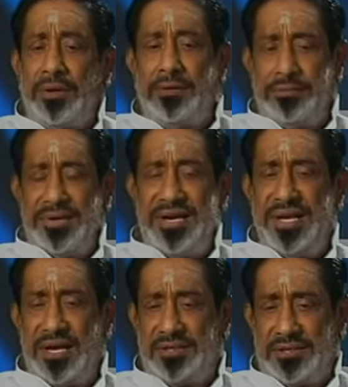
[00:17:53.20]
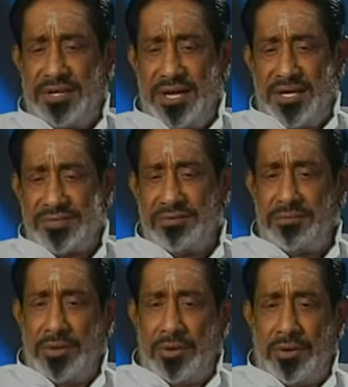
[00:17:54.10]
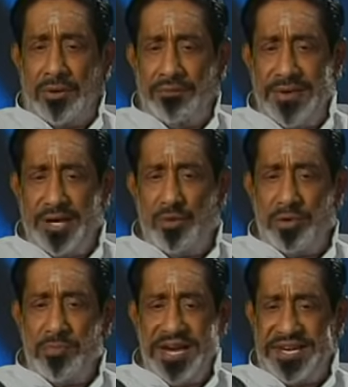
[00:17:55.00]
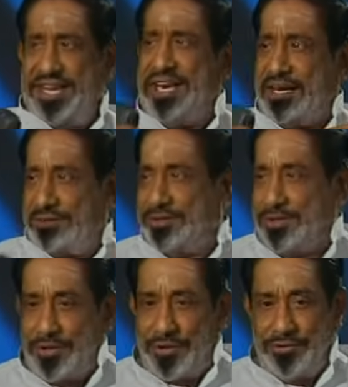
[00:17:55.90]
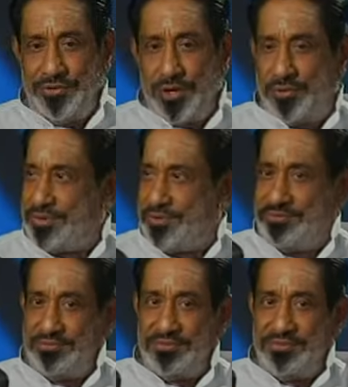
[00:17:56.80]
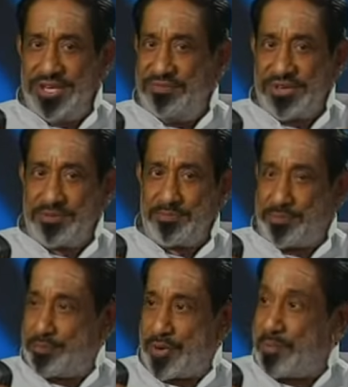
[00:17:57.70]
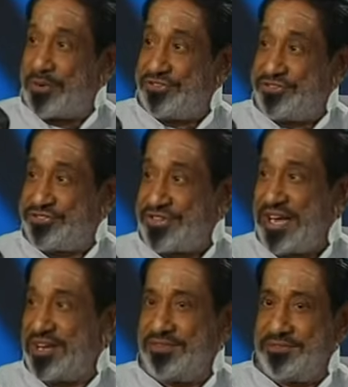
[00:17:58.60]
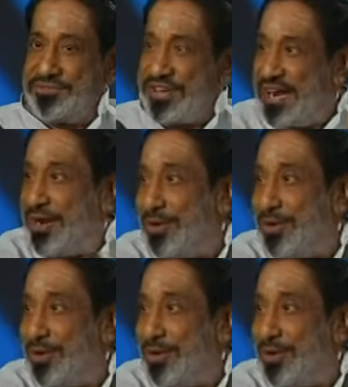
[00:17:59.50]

India is a very good material. You have to give a proper channel,